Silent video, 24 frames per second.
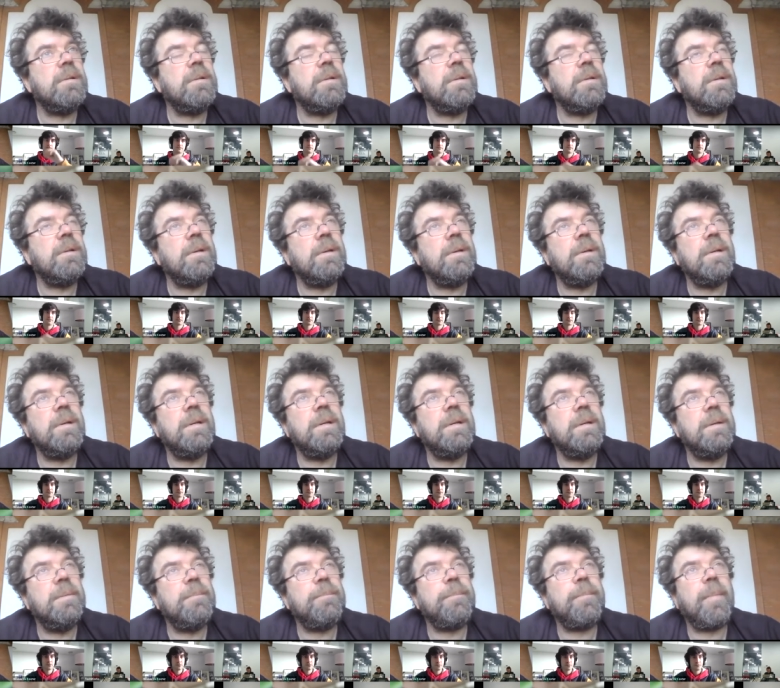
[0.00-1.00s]

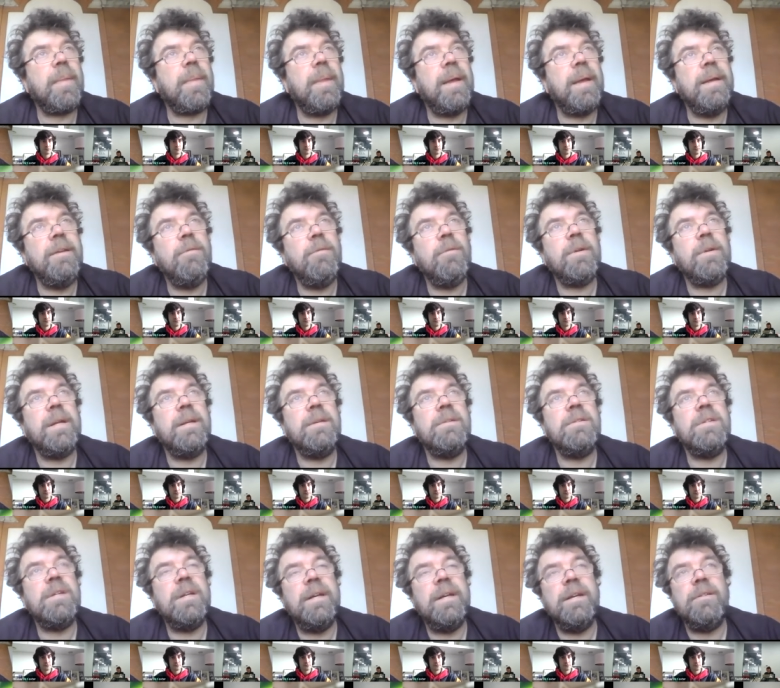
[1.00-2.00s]
and you can
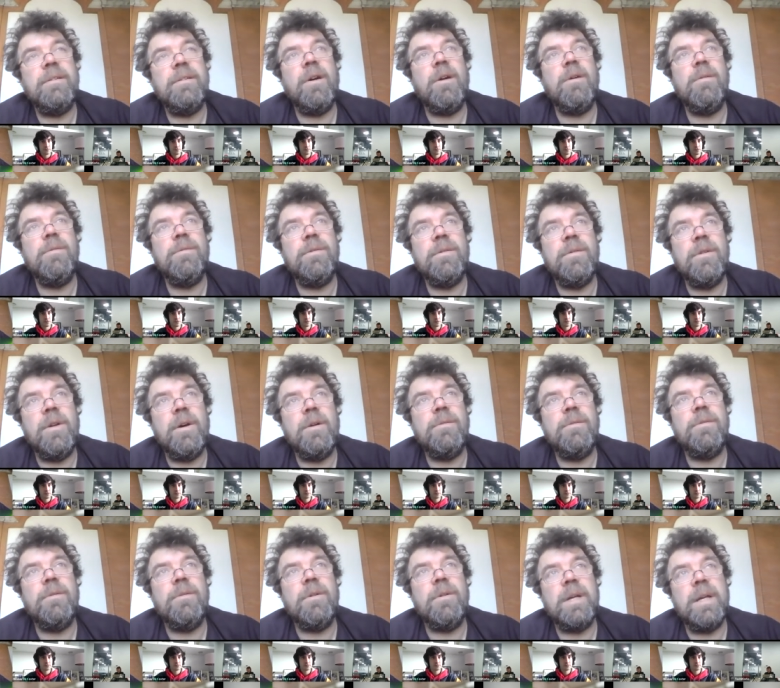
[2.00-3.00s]
say it over and
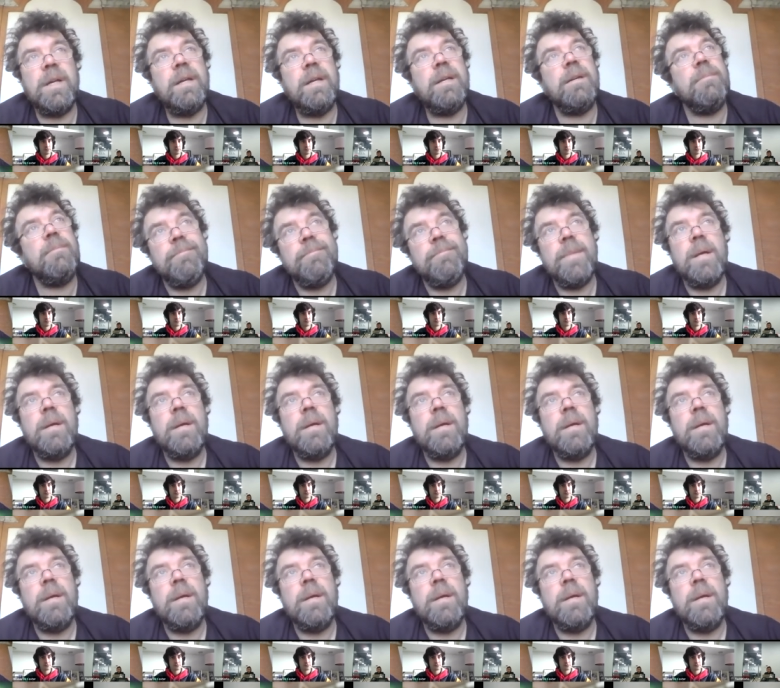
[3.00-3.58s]
over again,